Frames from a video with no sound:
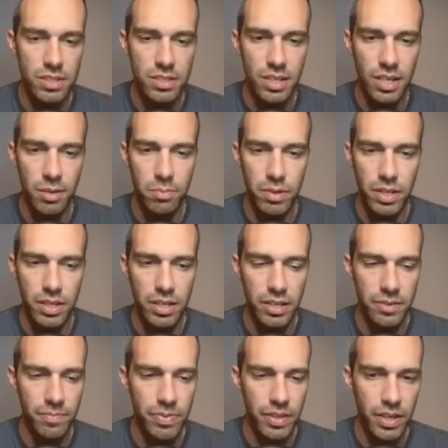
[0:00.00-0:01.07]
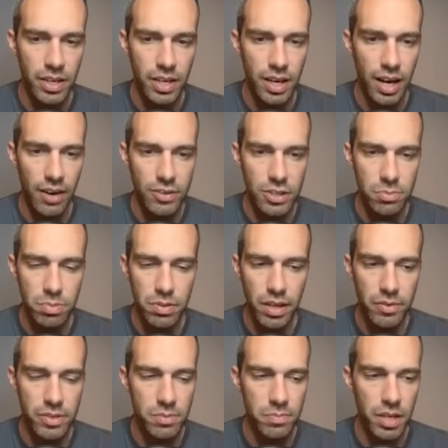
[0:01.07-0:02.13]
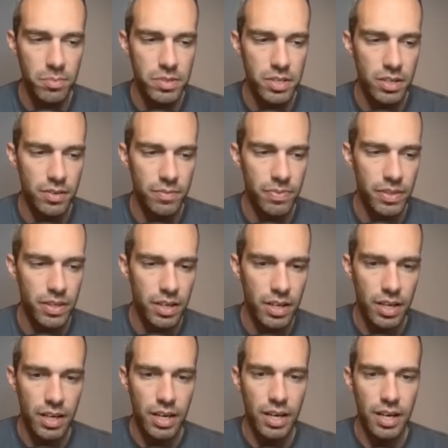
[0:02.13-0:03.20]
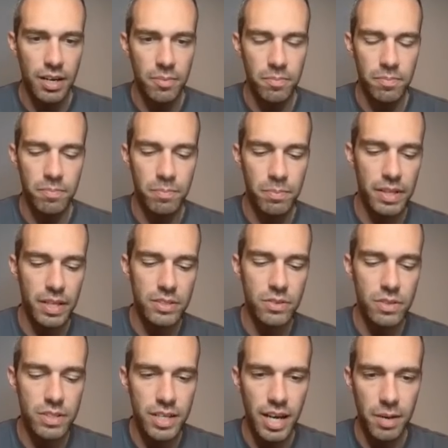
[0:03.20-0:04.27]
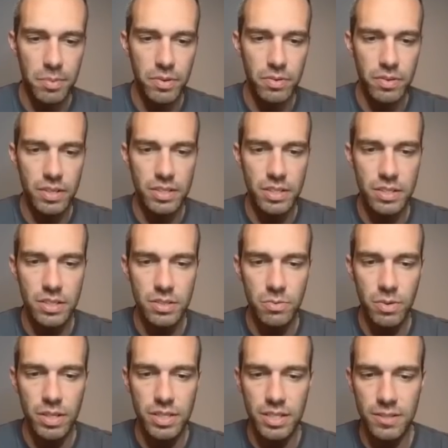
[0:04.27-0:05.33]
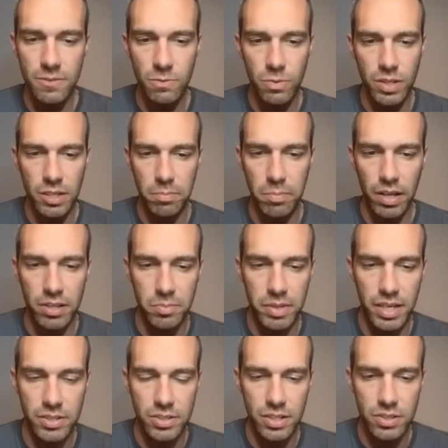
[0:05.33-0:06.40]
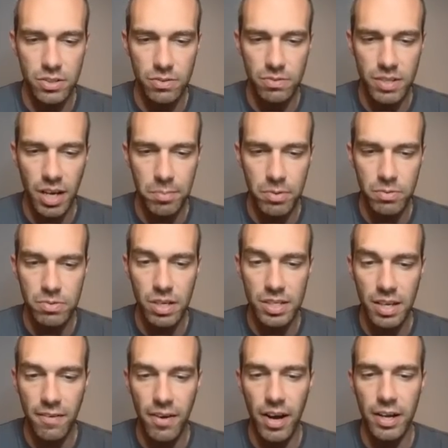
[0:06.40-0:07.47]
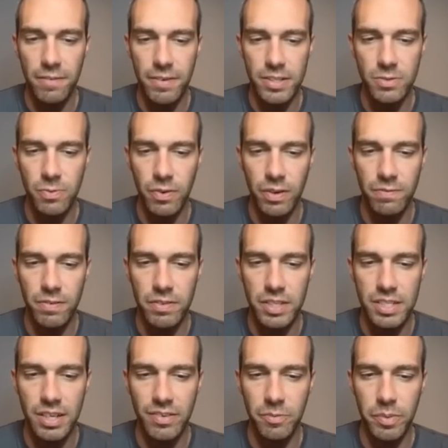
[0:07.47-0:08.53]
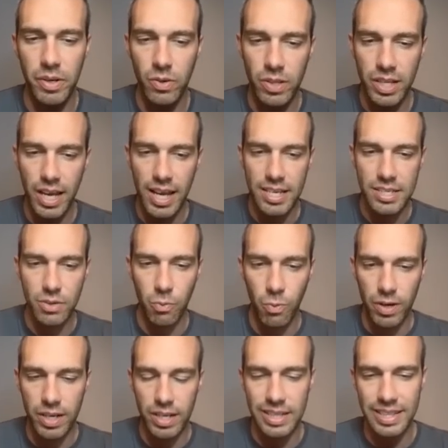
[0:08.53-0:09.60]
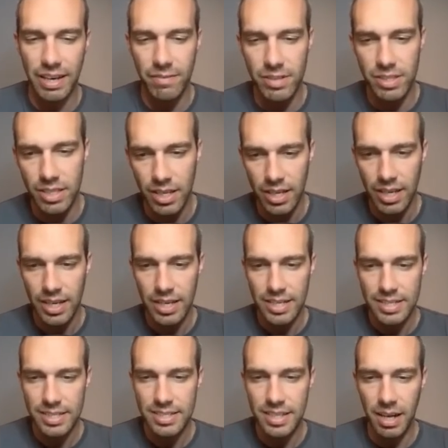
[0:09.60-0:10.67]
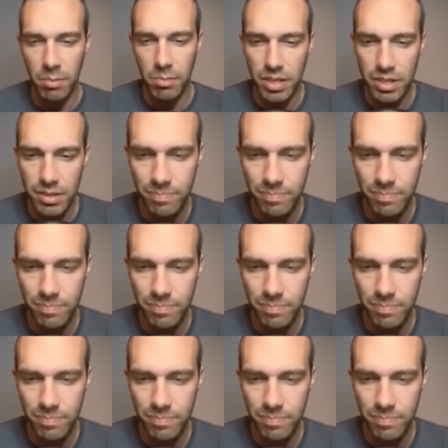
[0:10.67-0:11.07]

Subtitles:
up right here. I was just playing with some names here, but let's go to Tapu, because this is what really bothered me yesterday. So Tapu does have a high defense 157, but only has the 111 stamina.